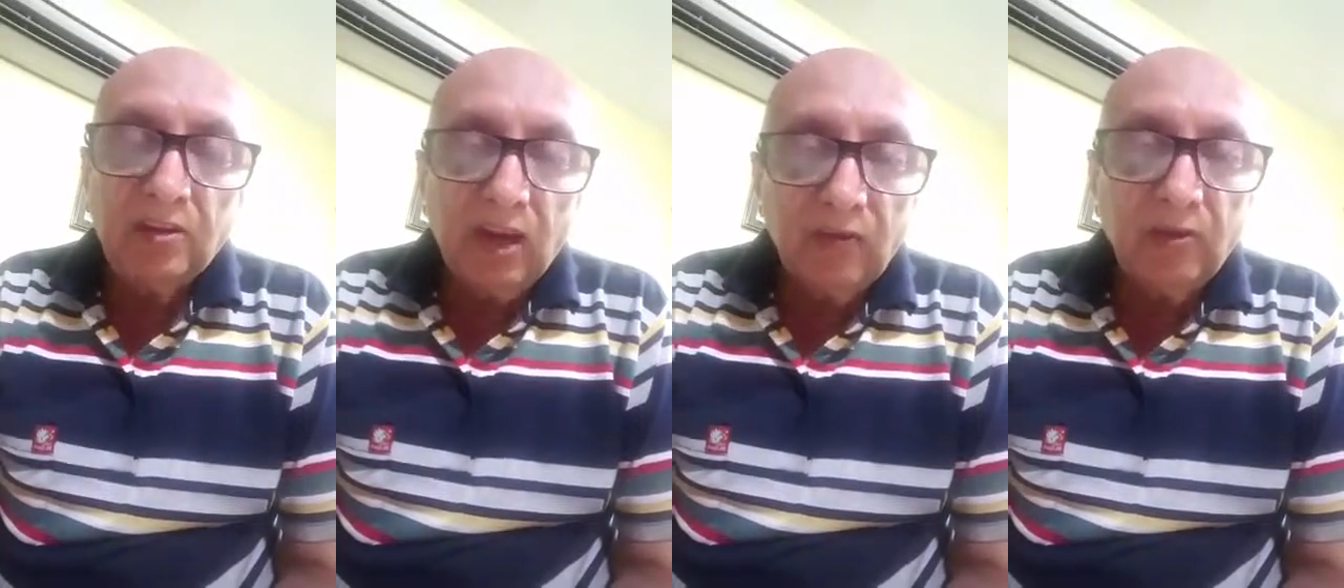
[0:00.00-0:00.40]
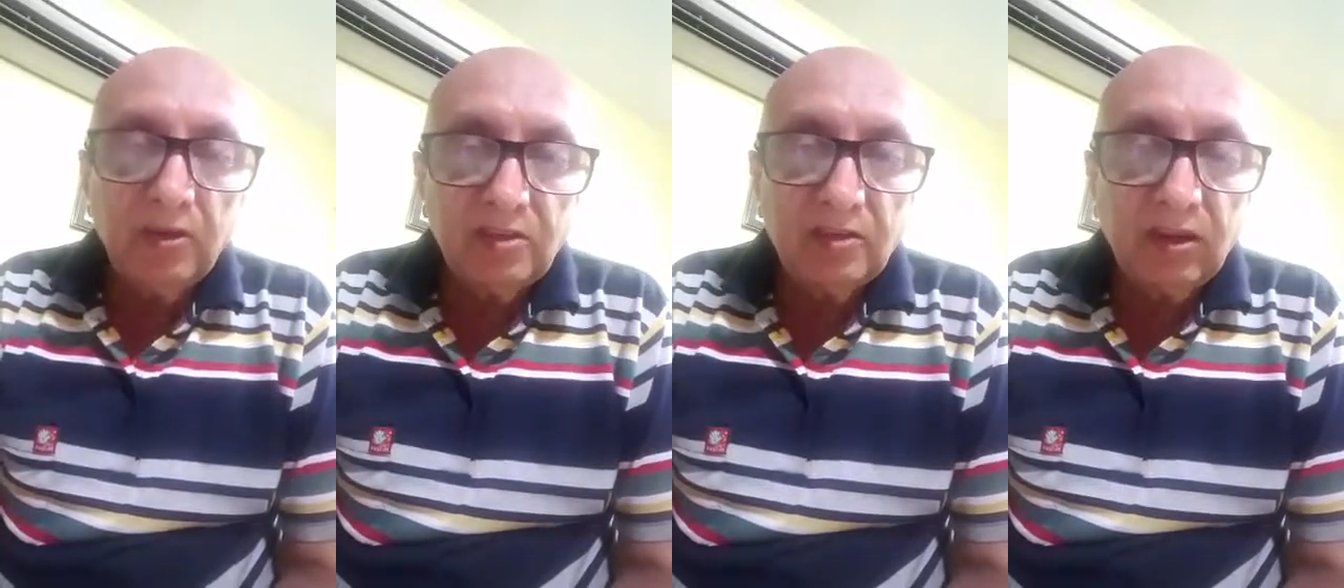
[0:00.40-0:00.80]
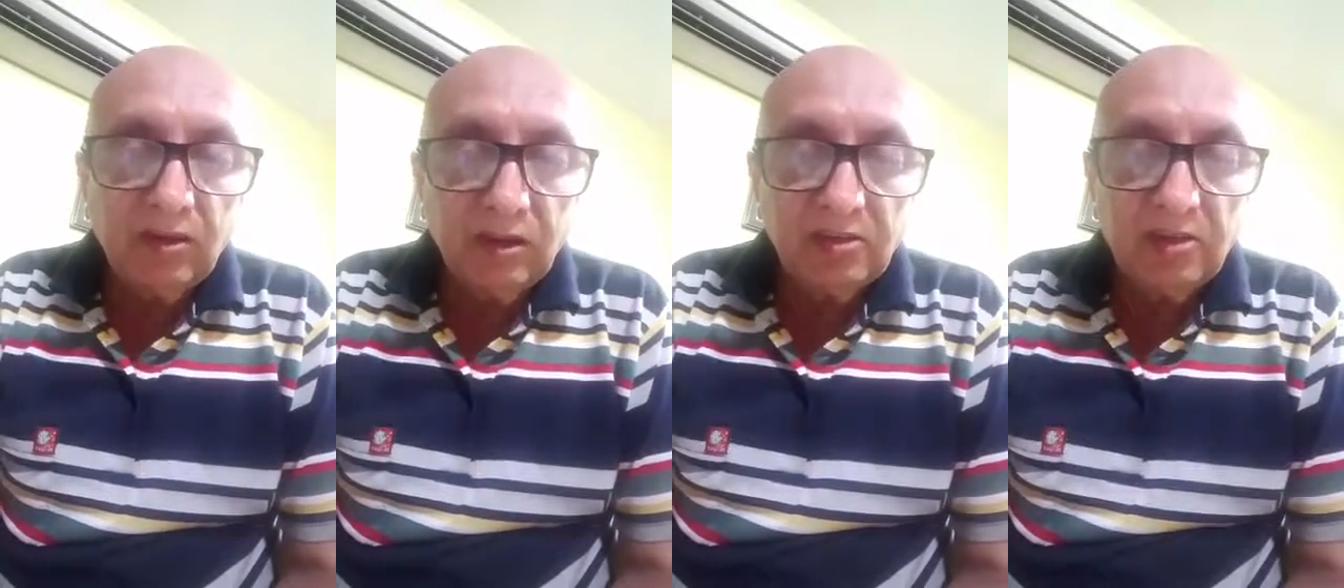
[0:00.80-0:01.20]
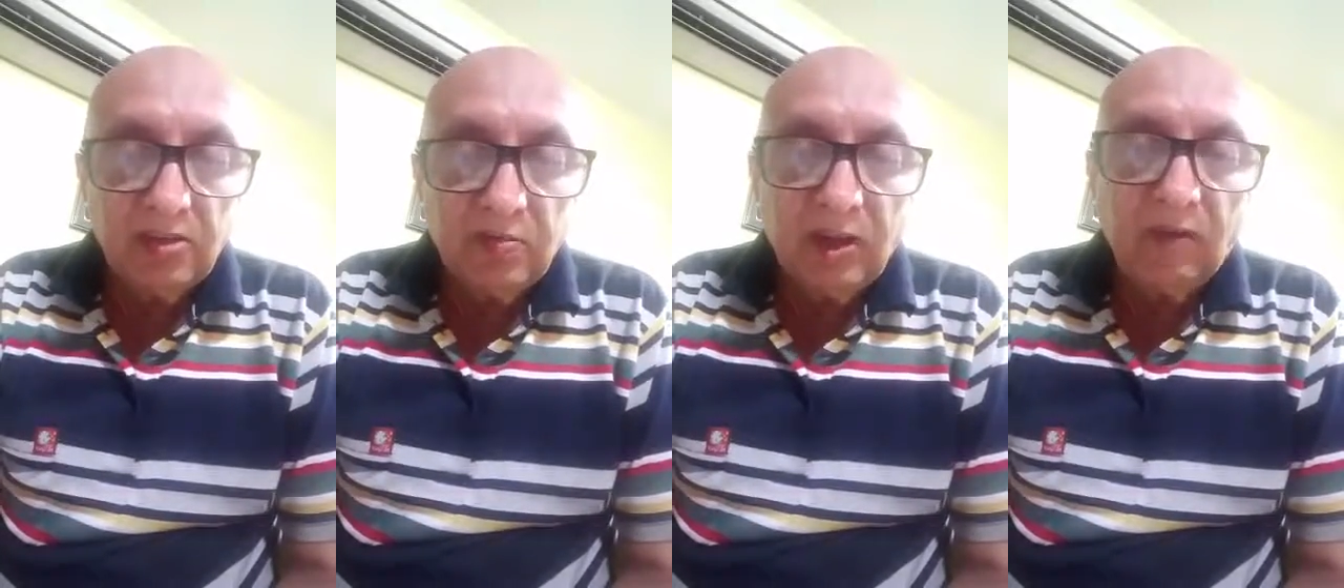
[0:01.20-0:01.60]
and thank you for listening
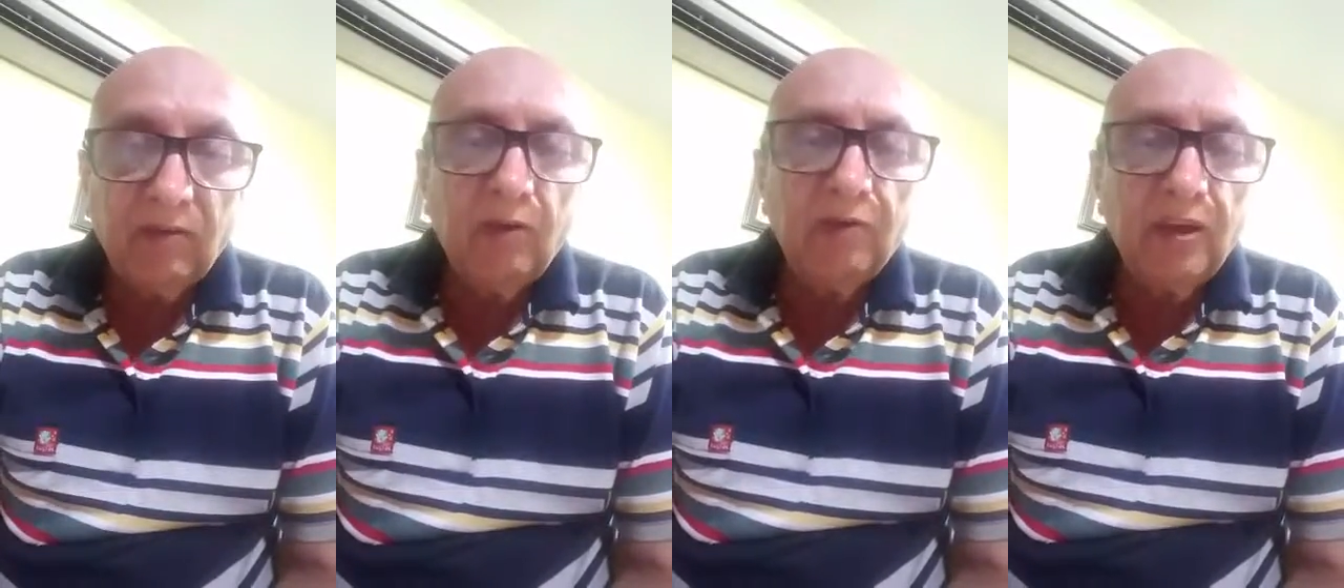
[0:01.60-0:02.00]
to me, and for